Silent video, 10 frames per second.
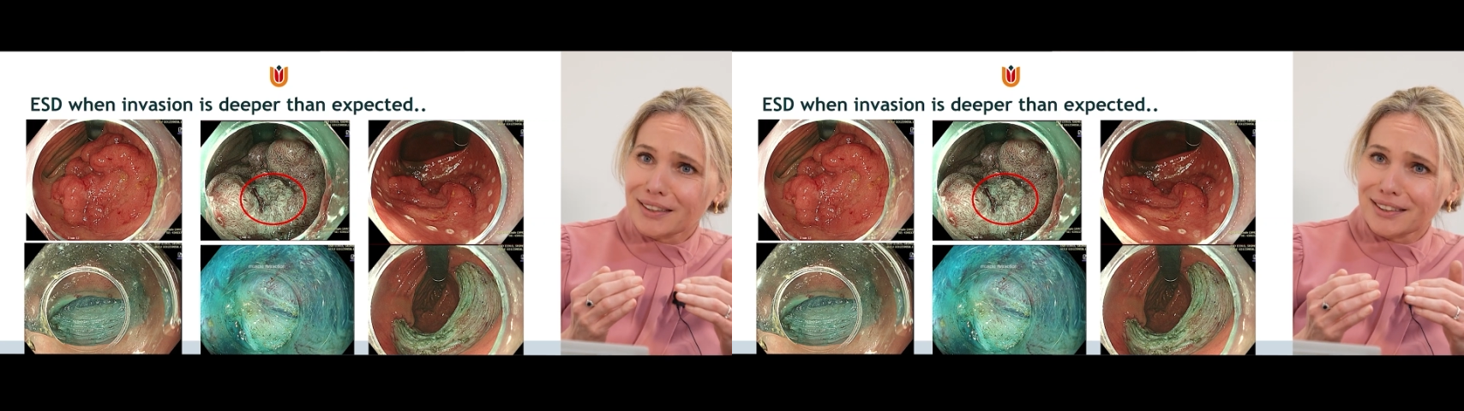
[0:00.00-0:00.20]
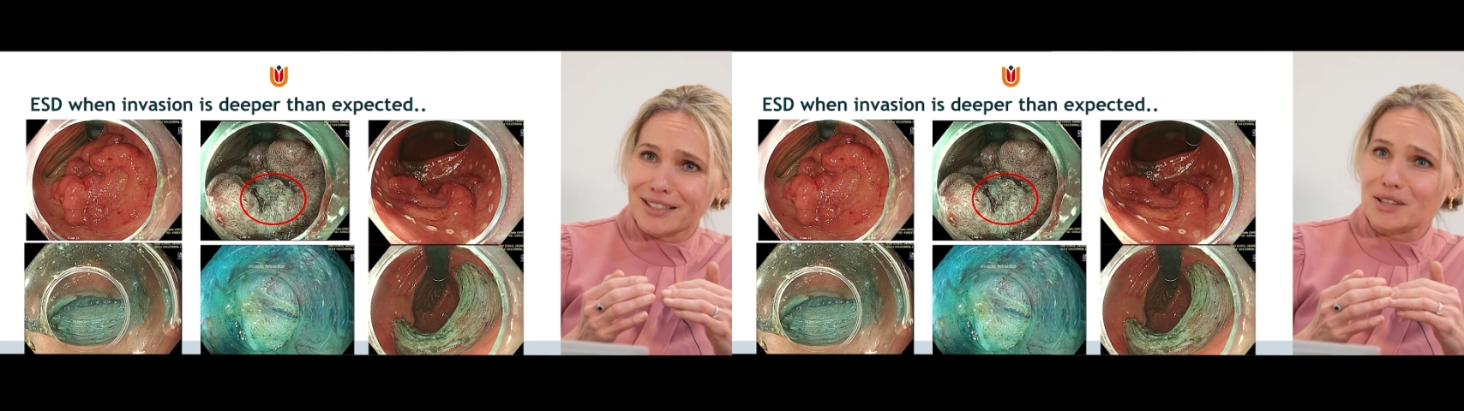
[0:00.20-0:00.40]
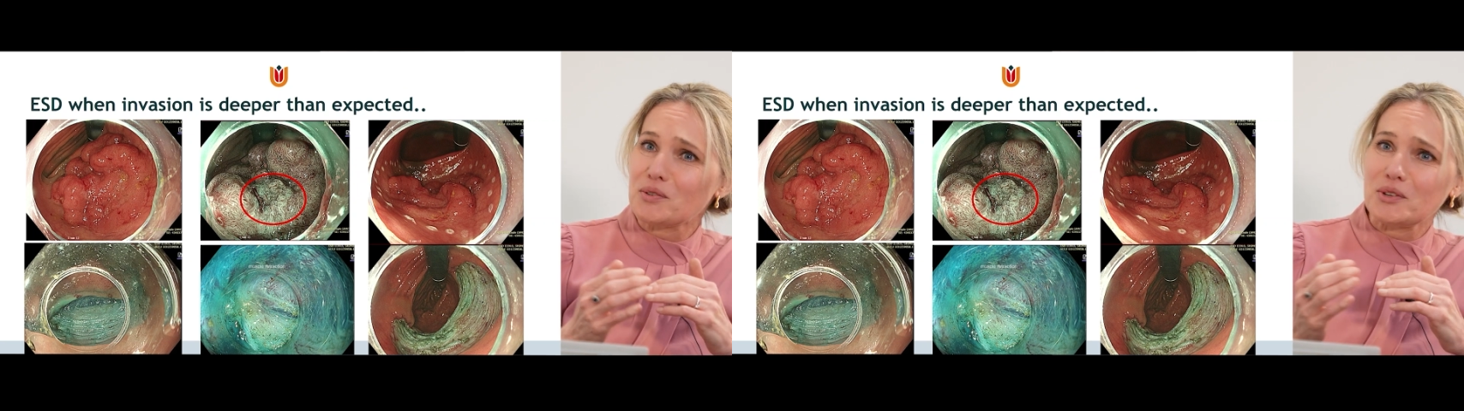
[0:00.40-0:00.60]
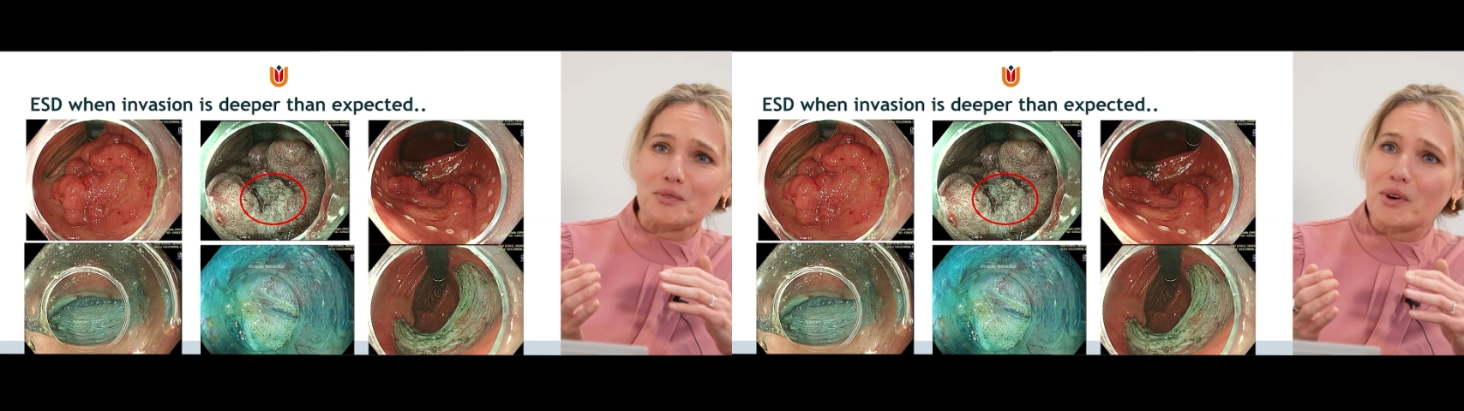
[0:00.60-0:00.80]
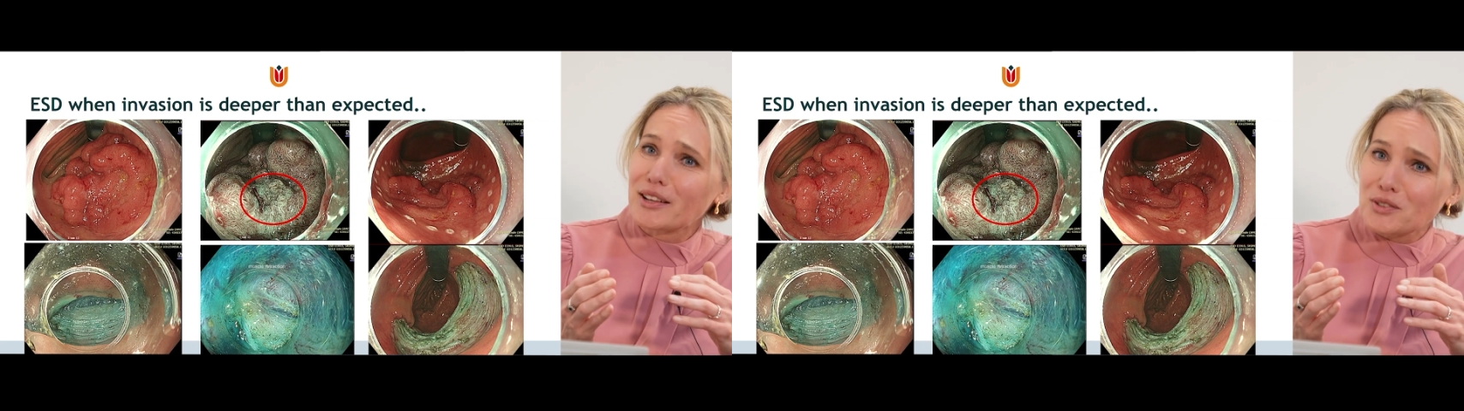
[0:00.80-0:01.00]
In
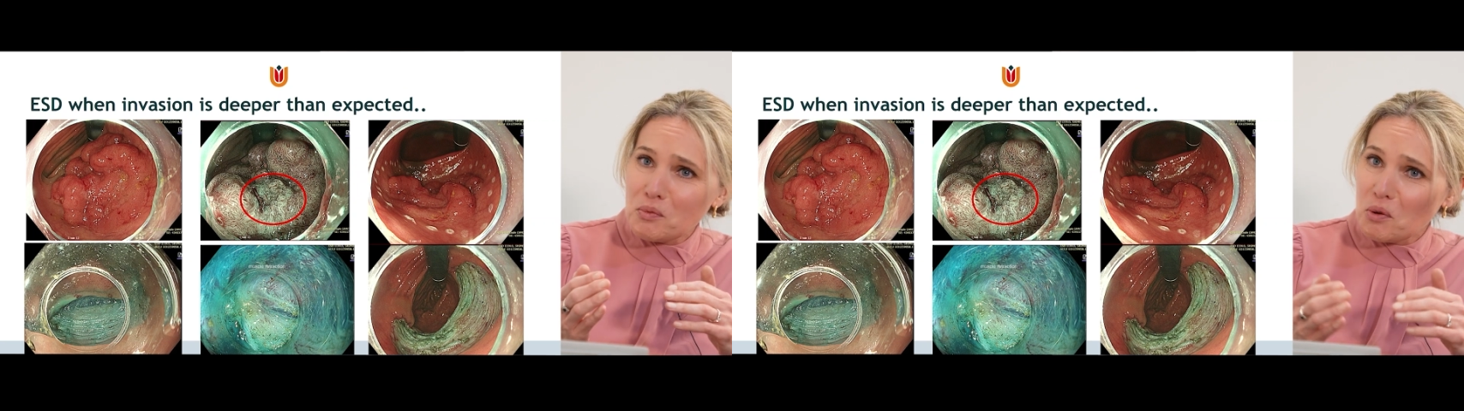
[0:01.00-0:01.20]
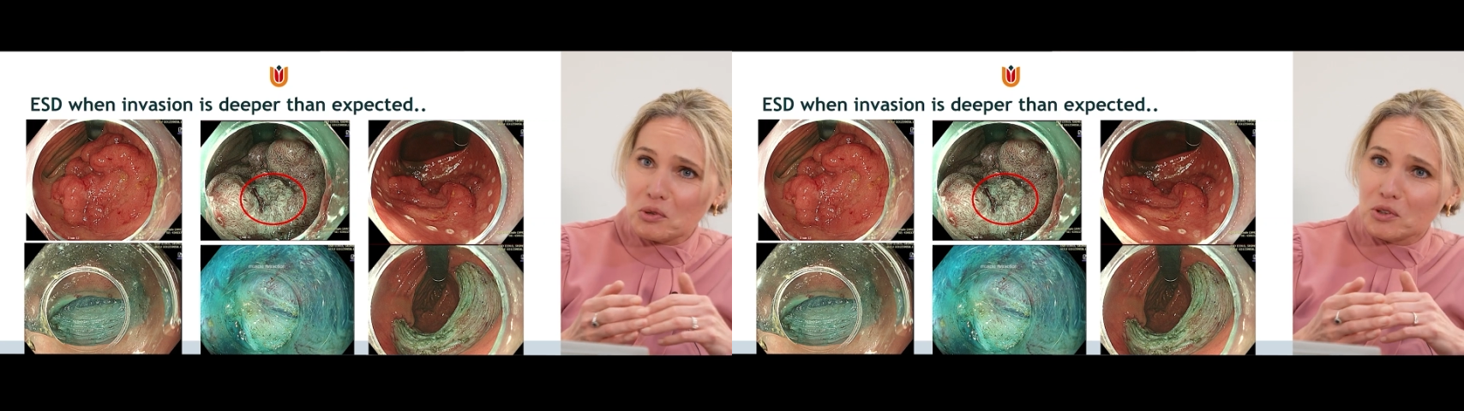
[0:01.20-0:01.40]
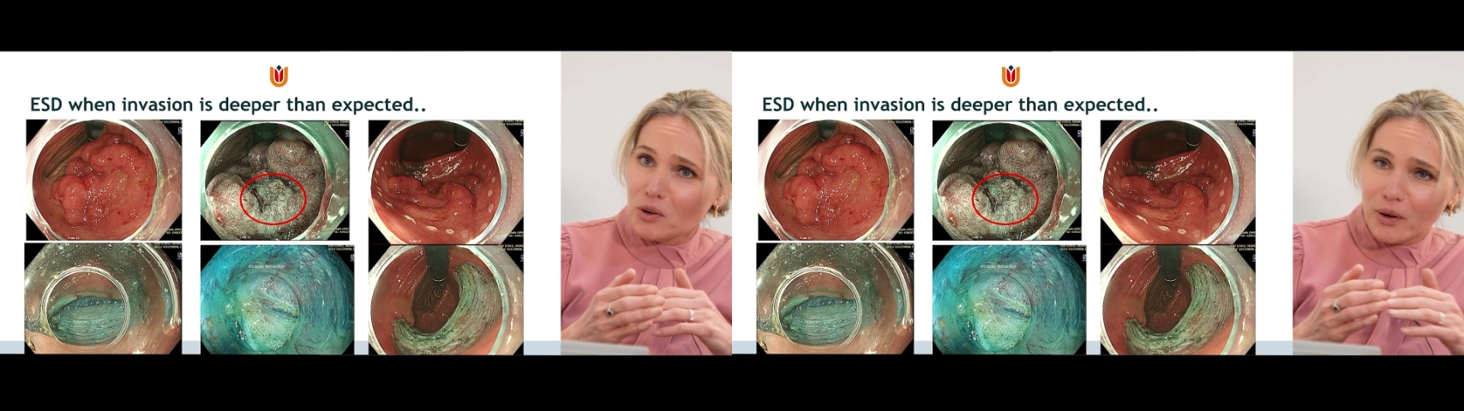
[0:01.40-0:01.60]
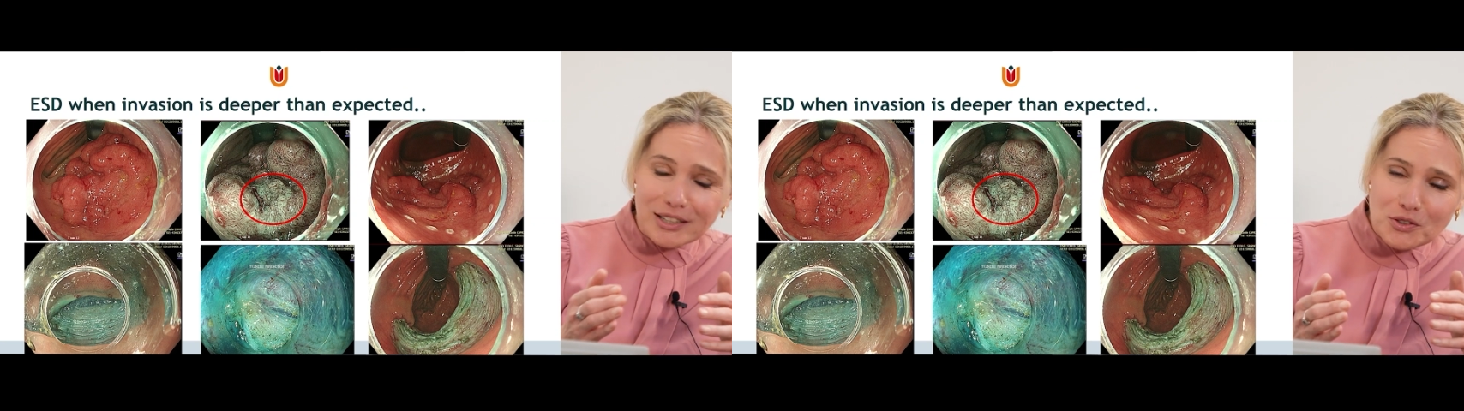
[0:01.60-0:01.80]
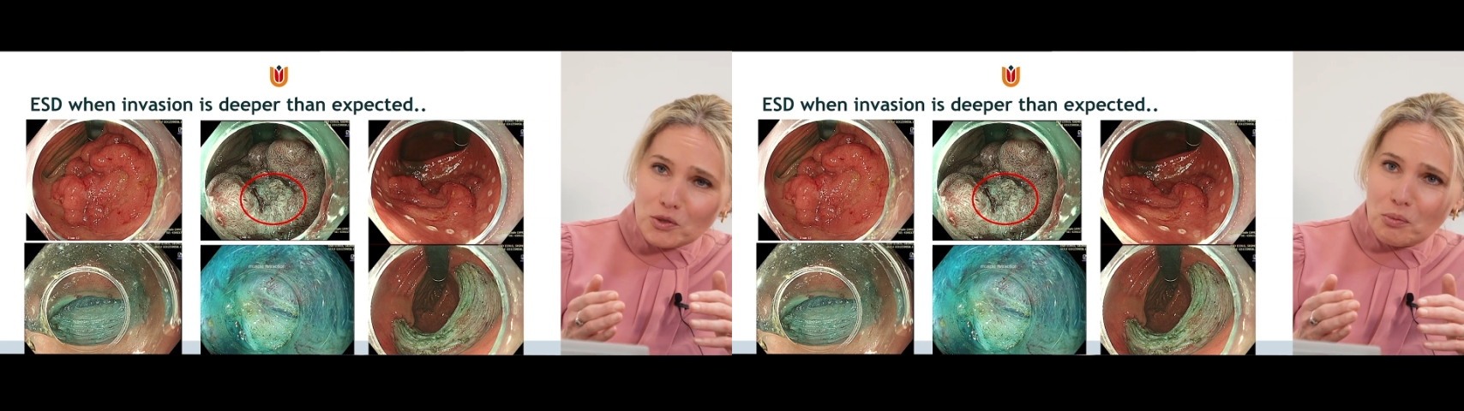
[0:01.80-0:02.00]
the rectum, we would go into